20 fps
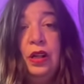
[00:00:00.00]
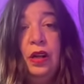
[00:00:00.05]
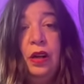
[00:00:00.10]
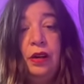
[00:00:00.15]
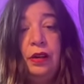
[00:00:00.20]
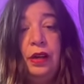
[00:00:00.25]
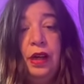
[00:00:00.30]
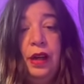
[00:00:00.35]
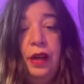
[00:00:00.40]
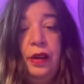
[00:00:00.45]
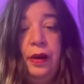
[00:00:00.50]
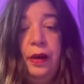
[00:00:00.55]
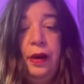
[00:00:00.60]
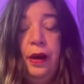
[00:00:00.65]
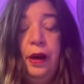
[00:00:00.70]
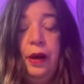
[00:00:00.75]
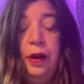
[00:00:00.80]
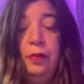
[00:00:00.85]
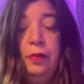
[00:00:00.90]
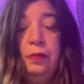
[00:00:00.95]
Okay,
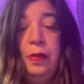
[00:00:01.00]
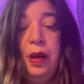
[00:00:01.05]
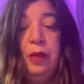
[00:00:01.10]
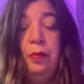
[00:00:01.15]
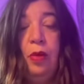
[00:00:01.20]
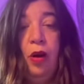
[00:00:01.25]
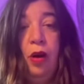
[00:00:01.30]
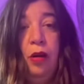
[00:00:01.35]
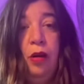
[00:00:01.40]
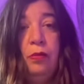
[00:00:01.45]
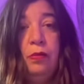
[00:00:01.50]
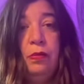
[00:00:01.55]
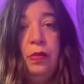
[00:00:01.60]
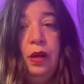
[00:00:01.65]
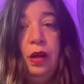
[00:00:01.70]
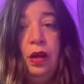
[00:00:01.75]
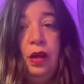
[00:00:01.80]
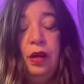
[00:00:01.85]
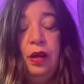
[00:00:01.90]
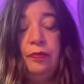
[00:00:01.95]
uh, my mom
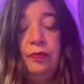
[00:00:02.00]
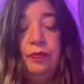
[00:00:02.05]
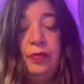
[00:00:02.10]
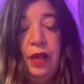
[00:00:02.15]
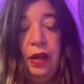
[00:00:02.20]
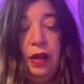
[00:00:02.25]
uh,